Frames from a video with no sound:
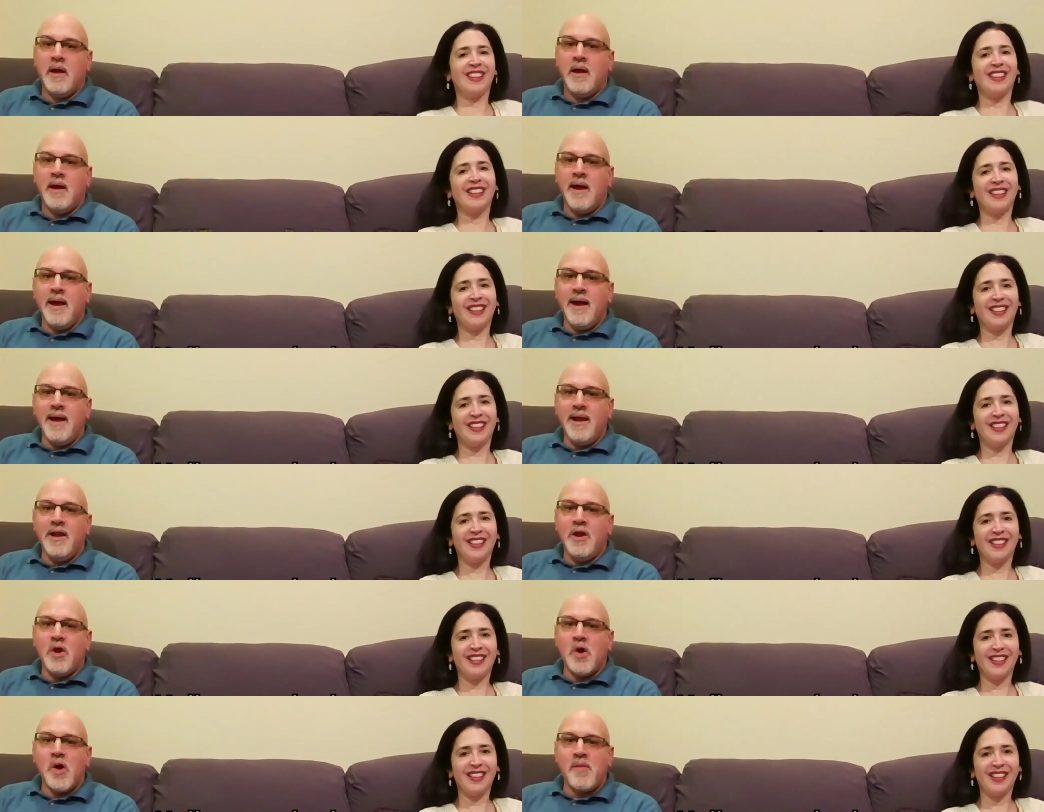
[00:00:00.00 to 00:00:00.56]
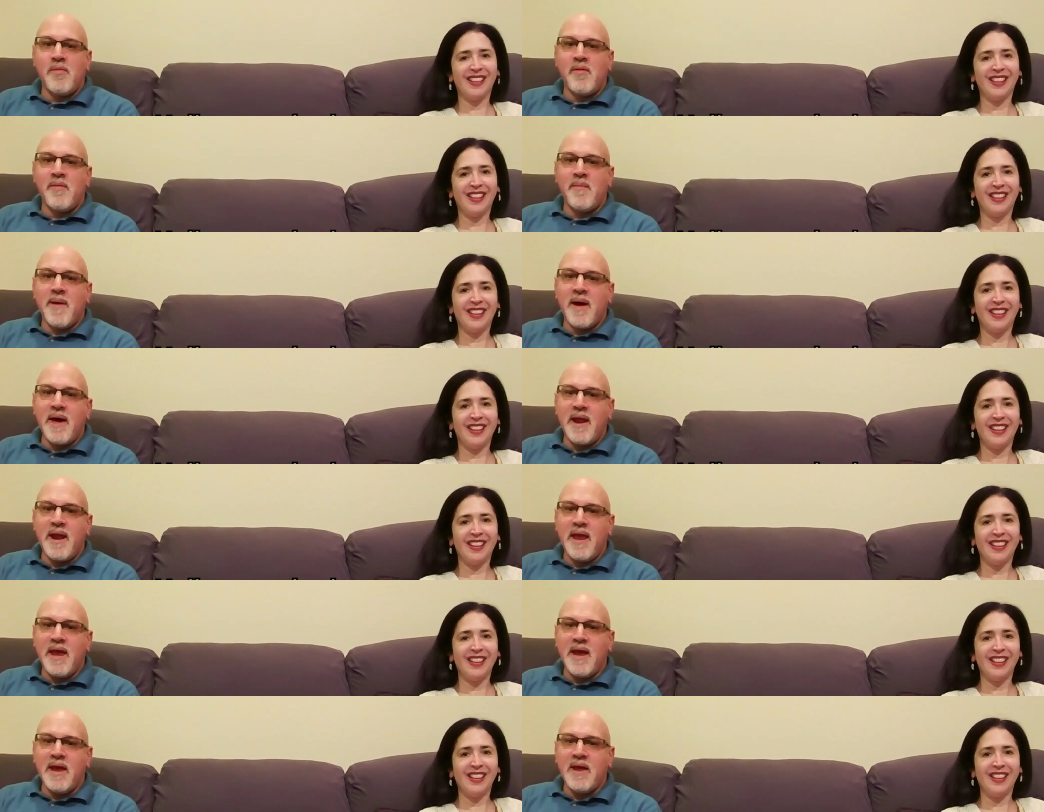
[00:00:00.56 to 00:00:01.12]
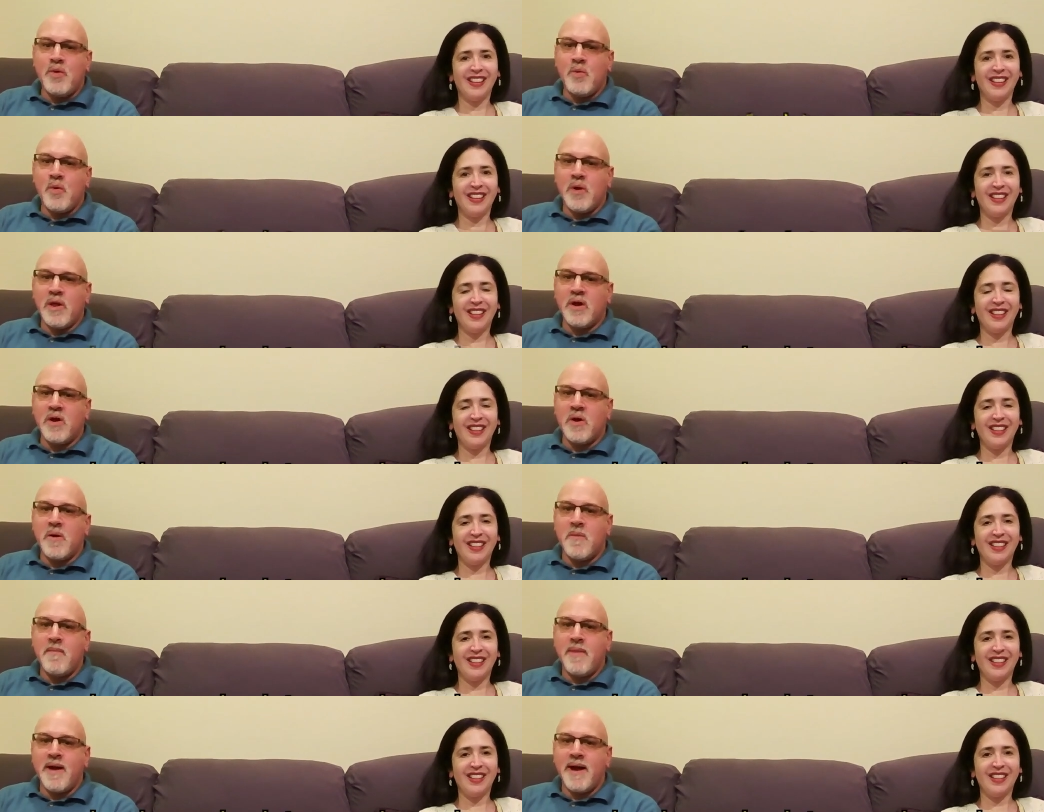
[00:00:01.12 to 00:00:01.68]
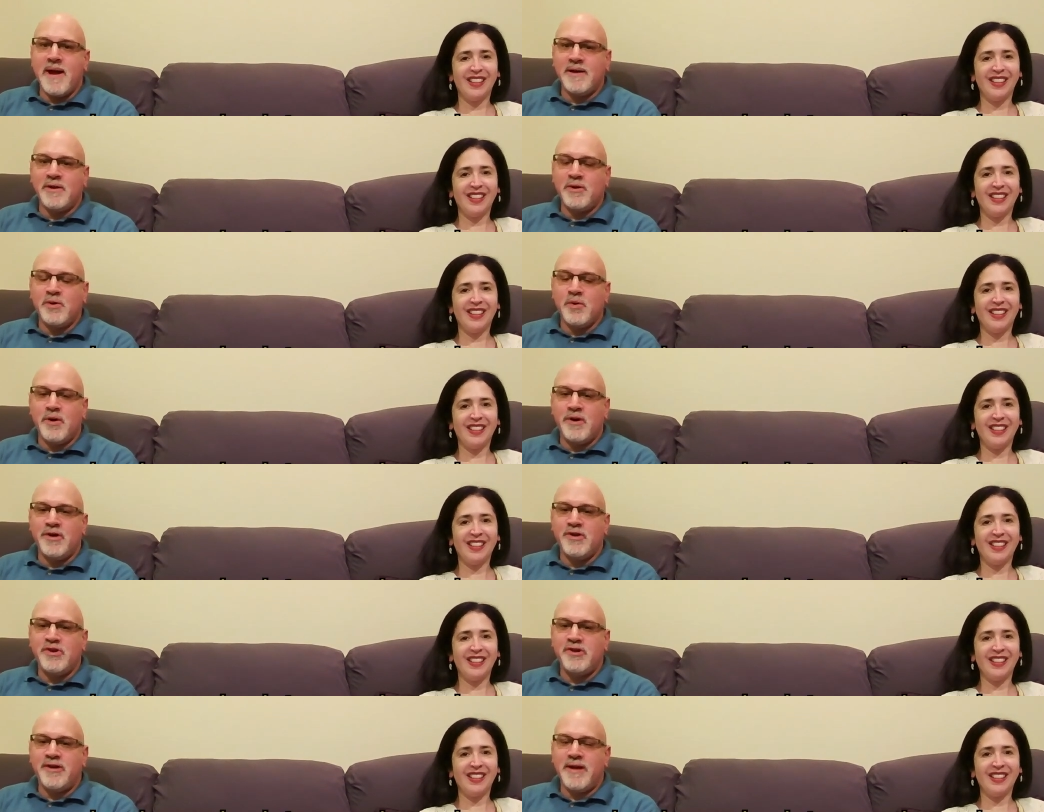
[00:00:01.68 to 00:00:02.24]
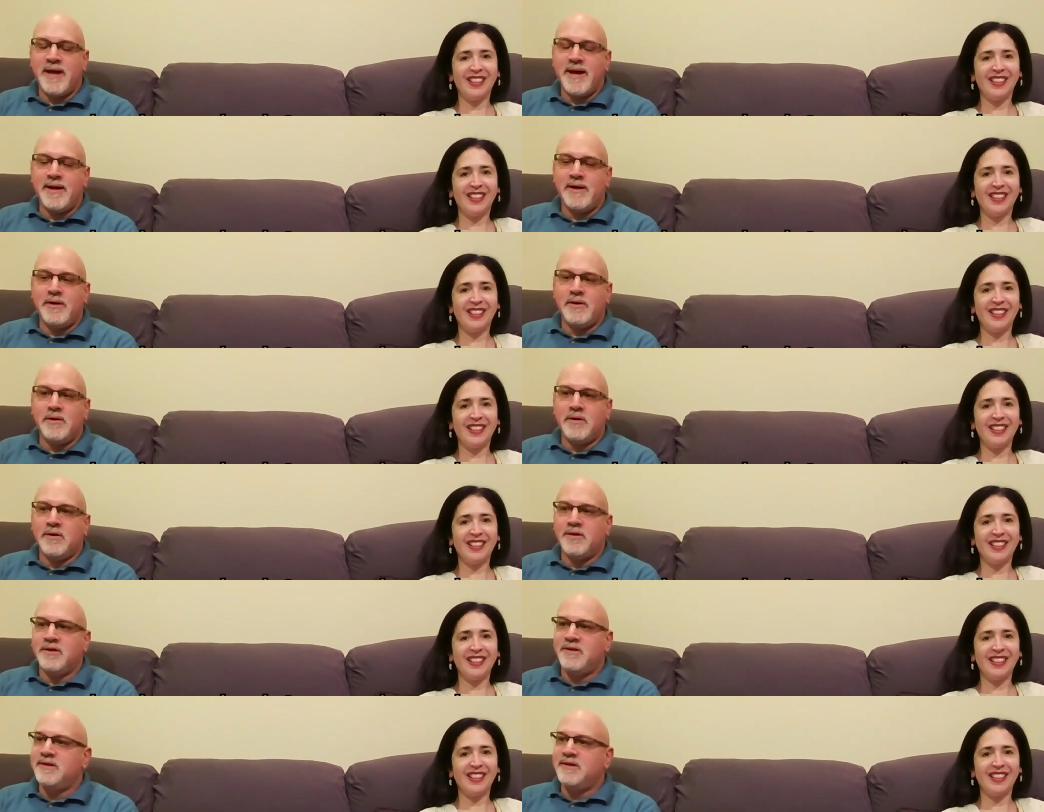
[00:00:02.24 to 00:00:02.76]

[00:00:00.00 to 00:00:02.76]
Speaker 1: Hello everybody and welcome back to our channel,